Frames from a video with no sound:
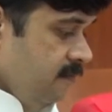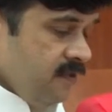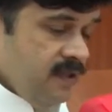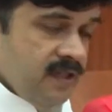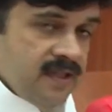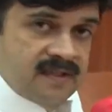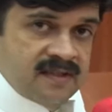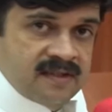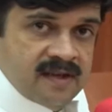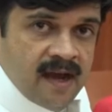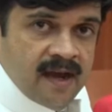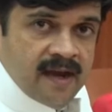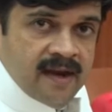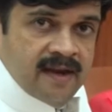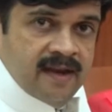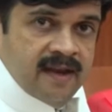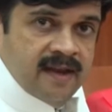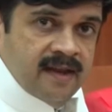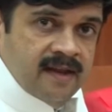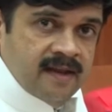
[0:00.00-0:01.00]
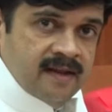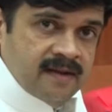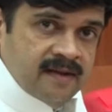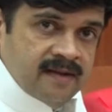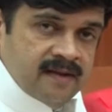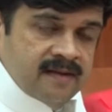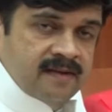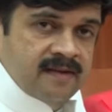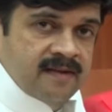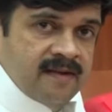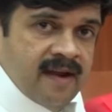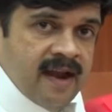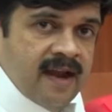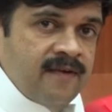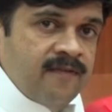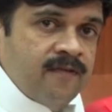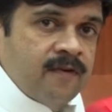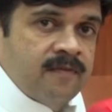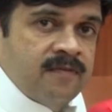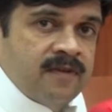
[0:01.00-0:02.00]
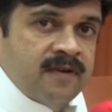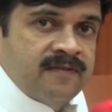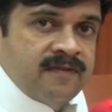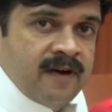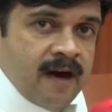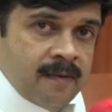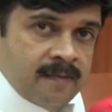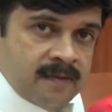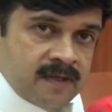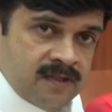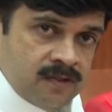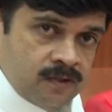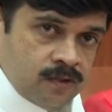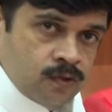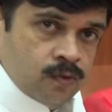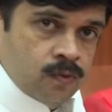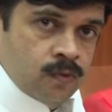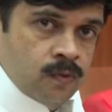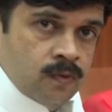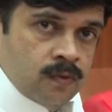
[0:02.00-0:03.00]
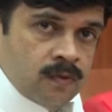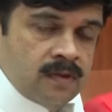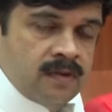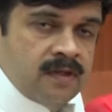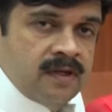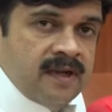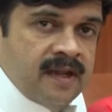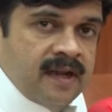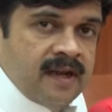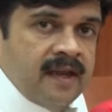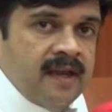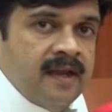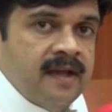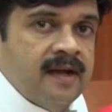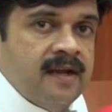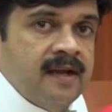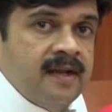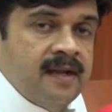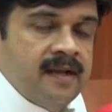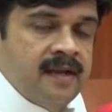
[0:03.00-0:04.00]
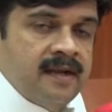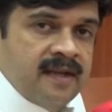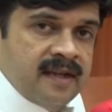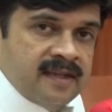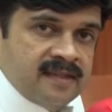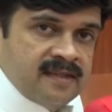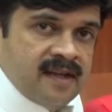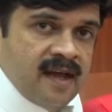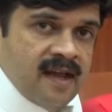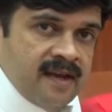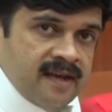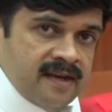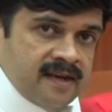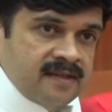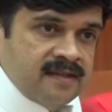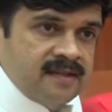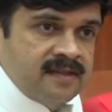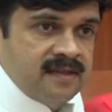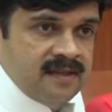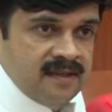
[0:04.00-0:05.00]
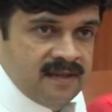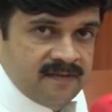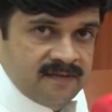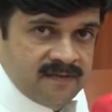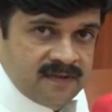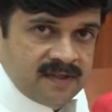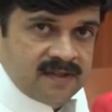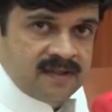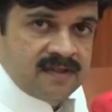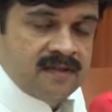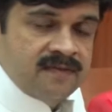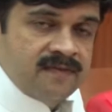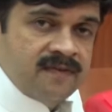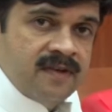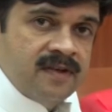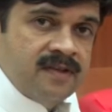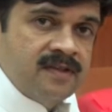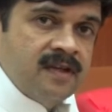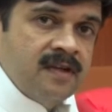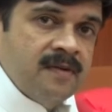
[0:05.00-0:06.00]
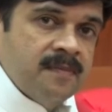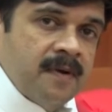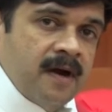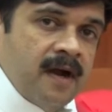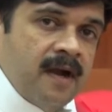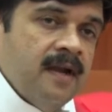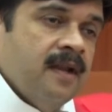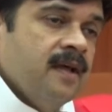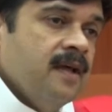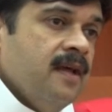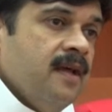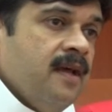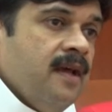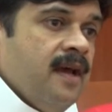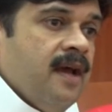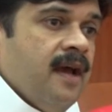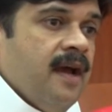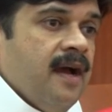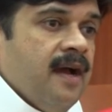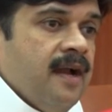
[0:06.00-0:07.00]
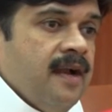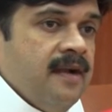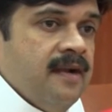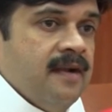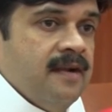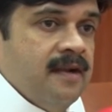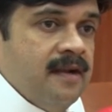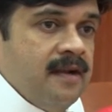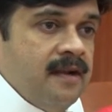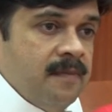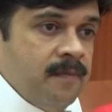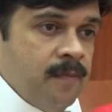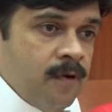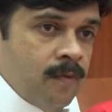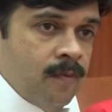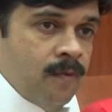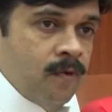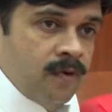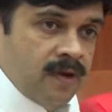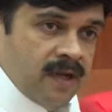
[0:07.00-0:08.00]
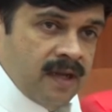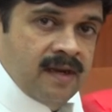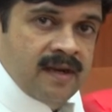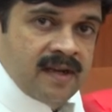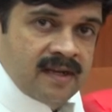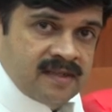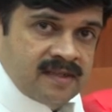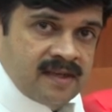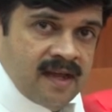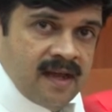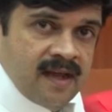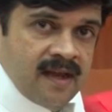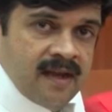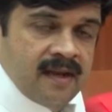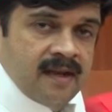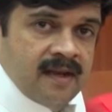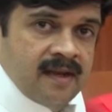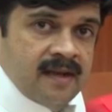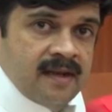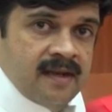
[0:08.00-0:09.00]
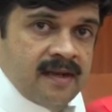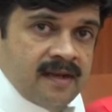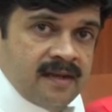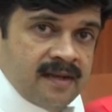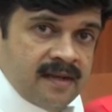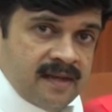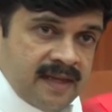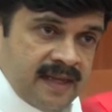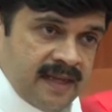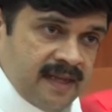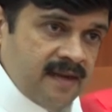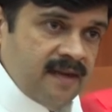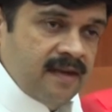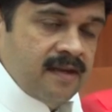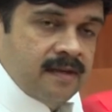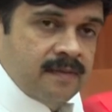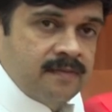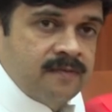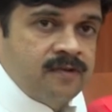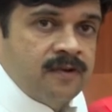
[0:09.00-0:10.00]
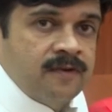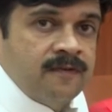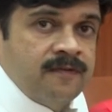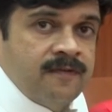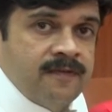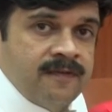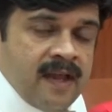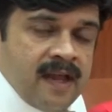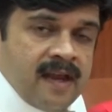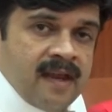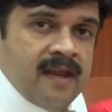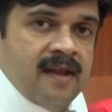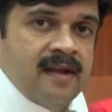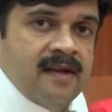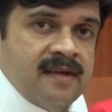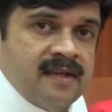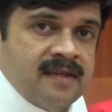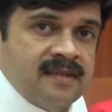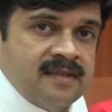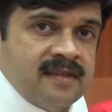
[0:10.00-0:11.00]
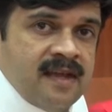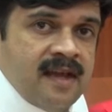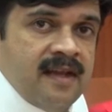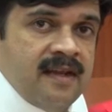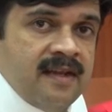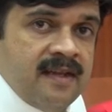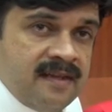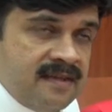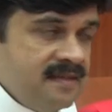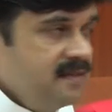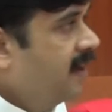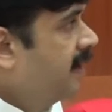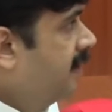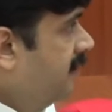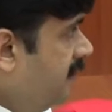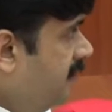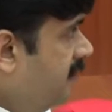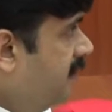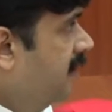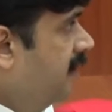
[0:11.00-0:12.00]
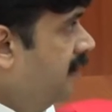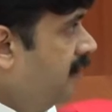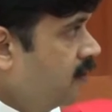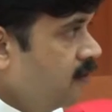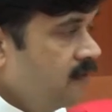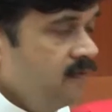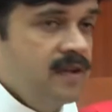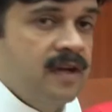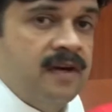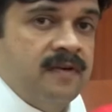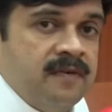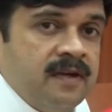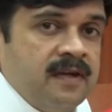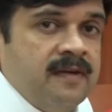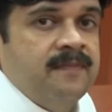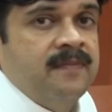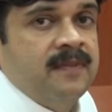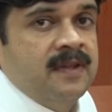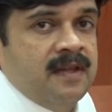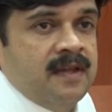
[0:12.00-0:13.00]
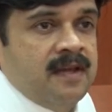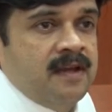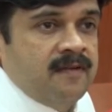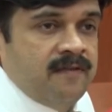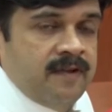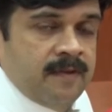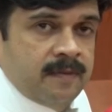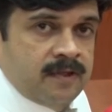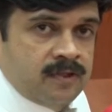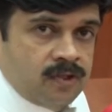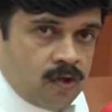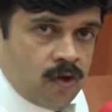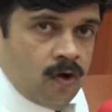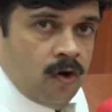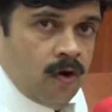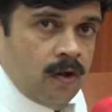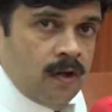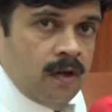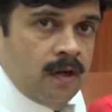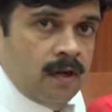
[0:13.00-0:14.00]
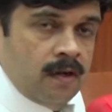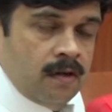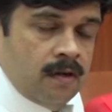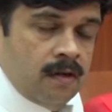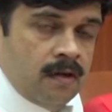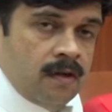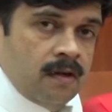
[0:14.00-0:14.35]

She is targeting right from the farmers to the technical textile industry, which is the finishing part, and promoting textile in terms of technical textile is, I think, the need of the hour. We must all